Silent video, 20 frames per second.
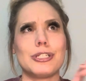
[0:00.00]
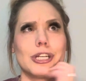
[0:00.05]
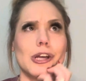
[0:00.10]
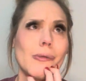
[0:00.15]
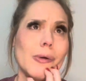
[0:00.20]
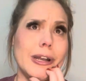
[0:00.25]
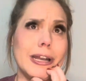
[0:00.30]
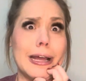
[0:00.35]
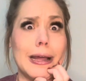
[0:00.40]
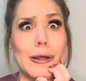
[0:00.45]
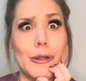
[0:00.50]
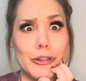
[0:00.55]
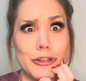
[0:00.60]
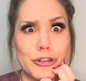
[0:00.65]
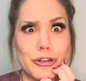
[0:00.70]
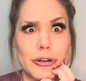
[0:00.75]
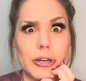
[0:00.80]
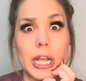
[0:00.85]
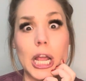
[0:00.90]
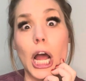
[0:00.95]
to go on a health
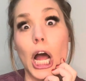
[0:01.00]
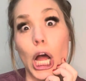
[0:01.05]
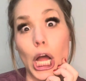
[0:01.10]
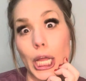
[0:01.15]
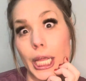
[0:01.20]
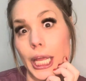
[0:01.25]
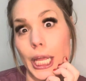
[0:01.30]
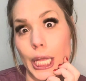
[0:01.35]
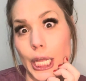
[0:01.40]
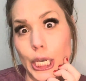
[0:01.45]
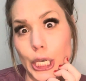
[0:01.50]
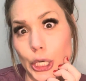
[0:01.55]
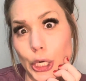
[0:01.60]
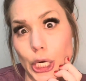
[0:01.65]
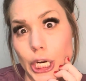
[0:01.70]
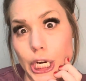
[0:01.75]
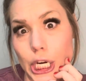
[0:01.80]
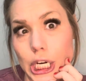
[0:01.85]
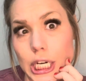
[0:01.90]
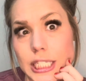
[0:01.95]
journey again
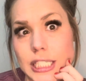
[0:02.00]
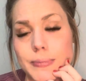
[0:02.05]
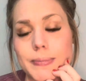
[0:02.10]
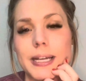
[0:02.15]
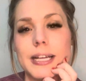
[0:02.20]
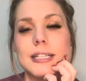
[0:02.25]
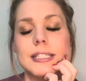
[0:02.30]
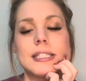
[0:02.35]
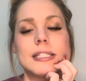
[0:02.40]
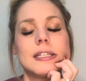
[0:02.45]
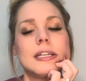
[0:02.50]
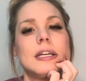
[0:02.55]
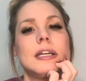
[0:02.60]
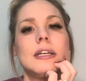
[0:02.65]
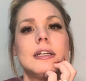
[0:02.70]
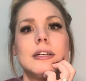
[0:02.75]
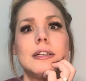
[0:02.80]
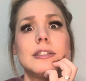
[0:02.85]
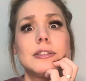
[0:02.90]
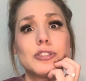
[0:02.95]
during Christmas?
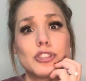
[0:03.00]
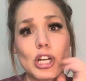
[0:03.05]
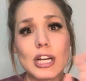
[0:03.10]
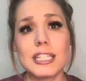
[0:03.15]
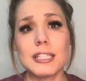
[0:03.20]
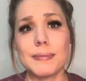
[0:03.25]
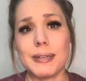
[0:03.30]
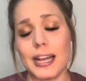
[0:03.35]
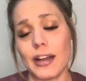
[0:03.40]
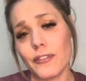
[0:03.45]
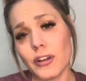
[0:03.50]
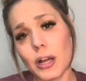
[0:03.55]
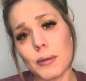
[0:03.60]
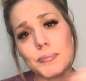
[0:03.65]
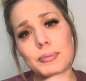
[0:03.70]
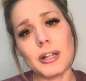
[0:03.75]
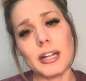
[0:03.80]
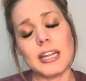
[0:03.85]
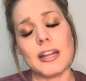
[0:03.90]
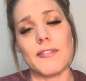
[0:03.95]
Trust me, I've gotten
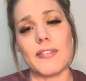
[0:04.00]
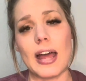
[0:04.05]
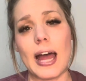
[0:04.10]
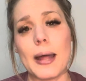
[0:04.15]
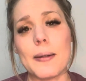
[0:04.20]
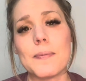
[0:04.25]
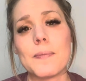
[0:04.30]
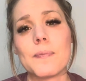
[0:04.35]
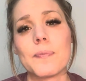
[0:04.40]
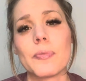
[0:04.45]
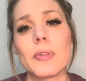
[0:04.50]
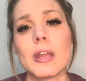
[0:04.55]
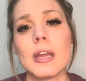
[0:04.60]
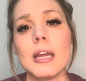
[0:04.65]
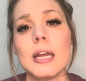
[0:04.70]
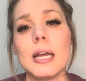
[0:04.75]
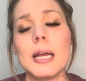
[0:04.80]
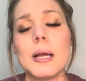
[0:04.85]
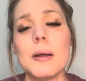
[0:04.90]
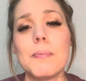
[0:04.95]
plenty of that.
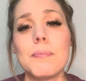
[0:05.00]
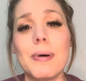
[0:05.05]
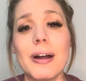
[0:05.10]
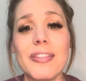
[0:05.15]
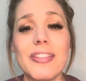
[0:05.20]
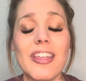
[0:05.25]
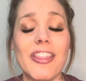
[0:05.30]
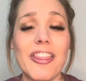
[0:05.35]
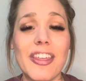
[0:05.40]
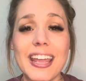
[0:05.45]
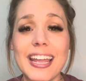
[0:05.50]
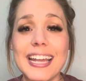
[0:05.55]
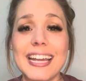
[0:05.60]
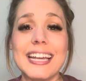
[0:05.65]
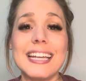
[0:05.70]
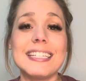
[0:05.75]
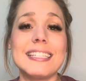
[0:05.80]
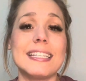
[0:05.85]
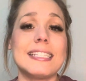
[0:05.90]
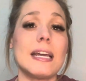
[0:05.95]
But the thing
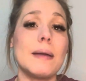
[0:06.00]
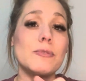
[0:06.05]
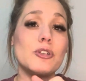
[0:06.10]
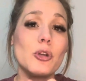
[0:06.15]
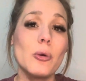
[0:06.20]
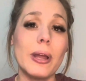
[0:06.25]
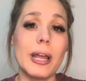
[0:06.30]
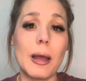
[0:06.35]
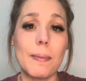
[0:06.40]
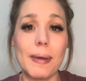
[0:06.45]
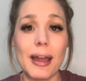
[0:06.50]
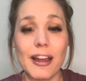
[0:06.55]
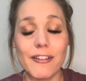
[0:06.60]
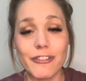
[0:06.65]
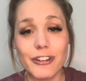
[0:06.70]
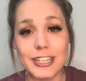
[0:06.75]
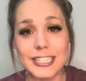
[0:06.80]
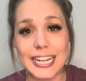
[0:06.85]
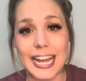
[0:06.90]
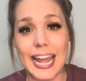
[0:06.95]
is, is I'm showing up
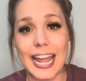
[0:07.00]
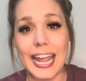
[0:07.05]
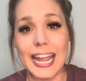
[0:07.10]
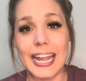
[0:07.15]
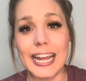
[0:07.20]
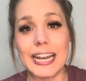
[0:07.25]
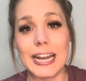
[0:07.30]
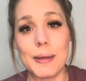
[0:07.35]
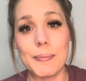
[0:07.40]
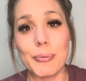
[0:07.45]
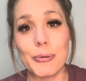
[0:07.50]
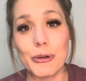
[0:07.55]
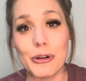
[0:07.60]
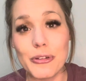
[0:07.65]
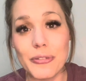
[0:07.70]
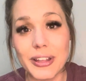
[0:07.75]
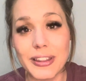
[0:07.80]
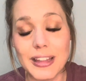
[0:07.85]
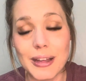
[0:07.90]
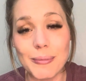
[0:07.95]
every day and I'm
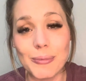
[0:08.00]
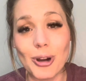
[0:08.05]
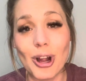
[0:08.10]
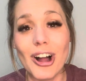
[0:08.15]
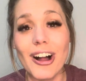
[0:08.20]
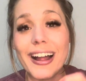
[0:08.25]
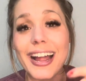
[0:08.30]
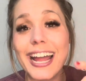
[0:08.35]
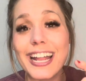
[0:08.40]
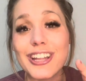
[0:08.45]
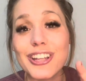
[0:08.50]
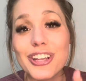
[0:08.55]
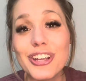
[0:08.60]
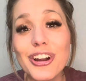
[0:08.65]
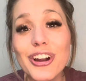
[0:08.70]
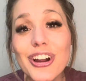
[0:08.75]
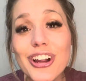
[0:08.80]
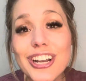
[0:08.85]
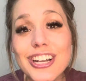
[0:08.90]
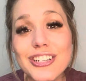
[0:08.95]
proving them wrong and
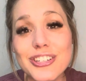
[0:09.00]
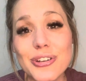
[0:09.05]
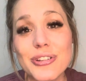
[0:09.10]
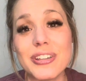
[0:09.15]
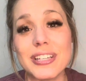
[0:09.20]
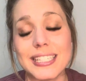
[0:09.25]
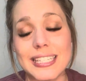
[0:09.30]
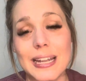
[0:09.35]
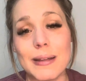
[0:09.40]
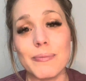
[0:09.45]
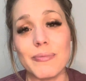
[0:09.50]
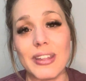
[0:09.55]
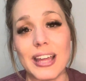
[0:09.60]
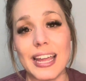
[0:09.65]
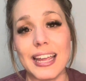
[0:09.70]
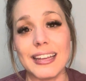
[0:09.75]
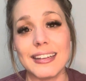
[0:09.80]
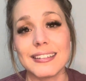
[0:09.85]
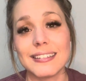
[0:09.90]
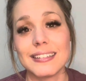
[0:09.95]
you're going to do the same
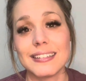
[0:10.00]
thing.